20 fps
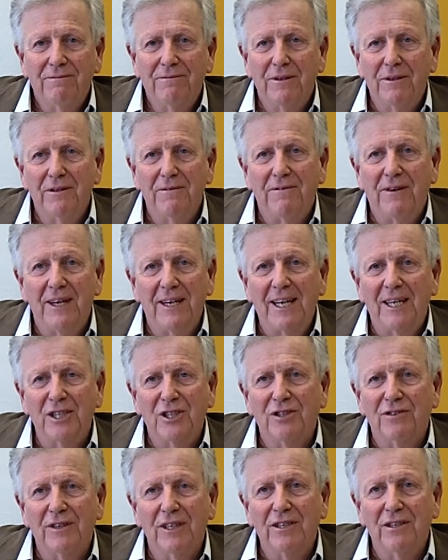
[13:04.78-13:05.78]
from the
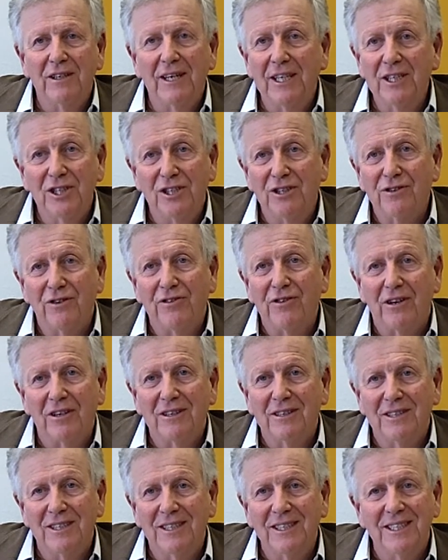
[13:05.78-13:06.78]
financial regulation
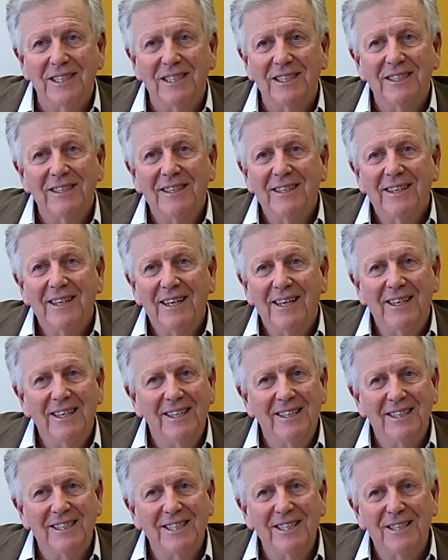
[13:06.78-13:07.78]
authorities
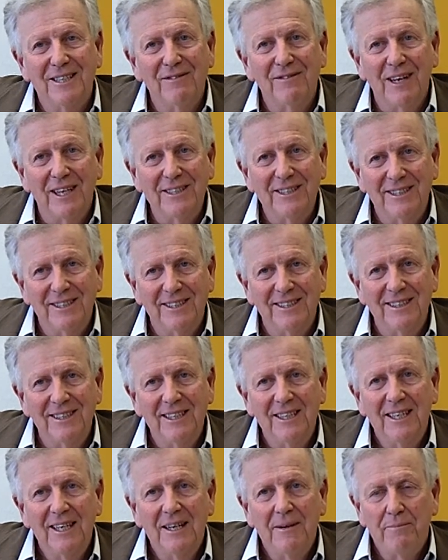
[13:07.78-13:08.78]
in the City of London,
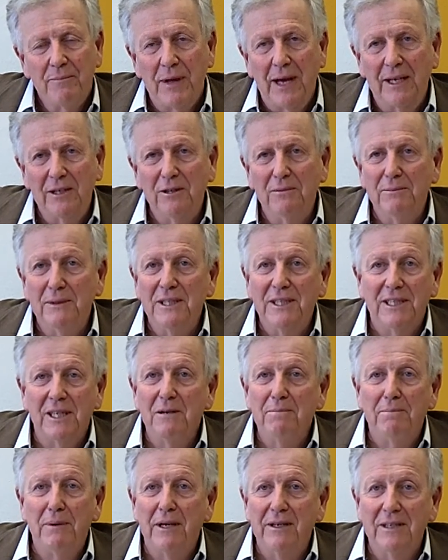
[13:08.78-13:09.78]
and you'd be
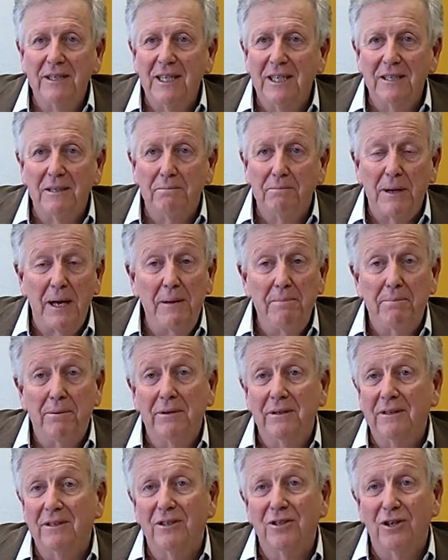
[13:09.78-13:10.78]
so buried under
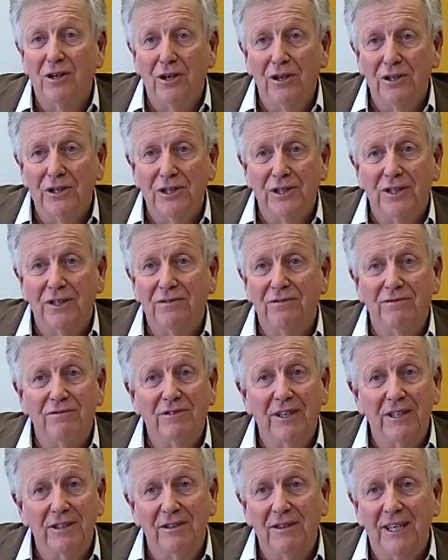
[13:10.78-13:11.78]
paper and cost and
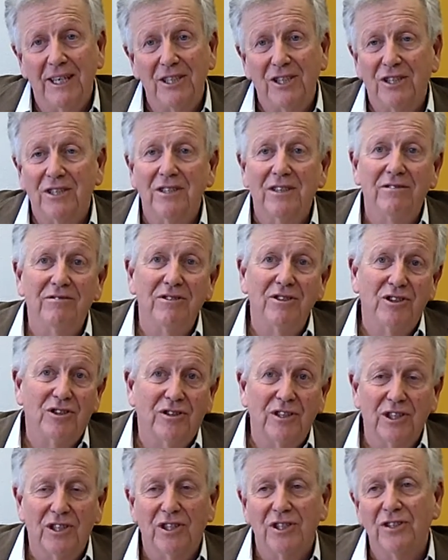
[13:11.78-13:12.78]
regulation and
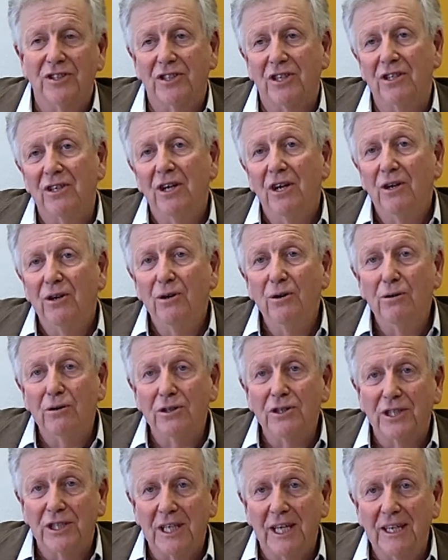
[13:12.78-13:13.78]
restrictions on who
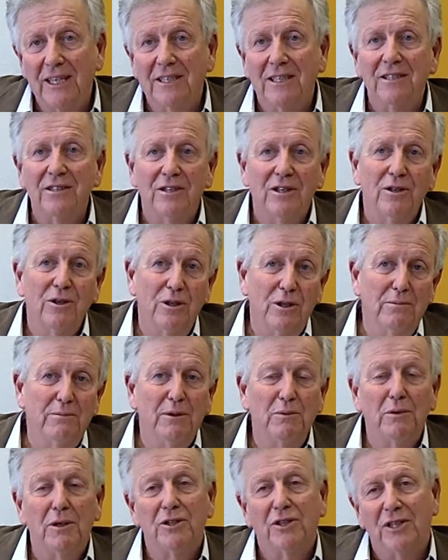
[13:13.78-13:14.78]
could sell it and to whom
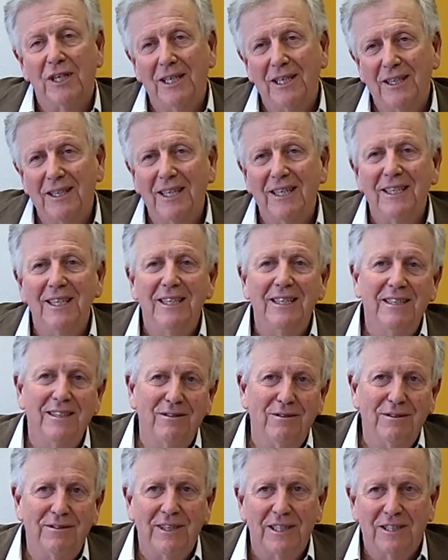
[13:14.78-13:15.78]
and what training they needed
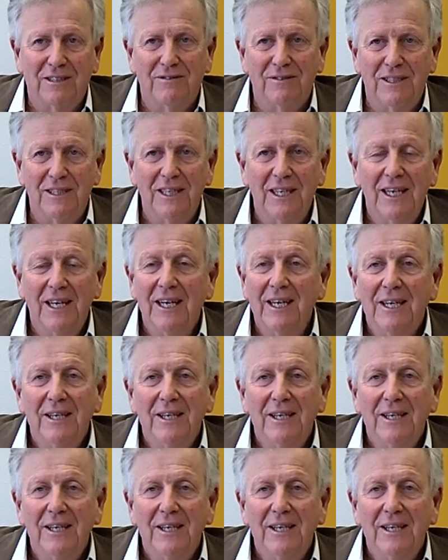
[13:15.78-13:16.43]
and all the rest of it,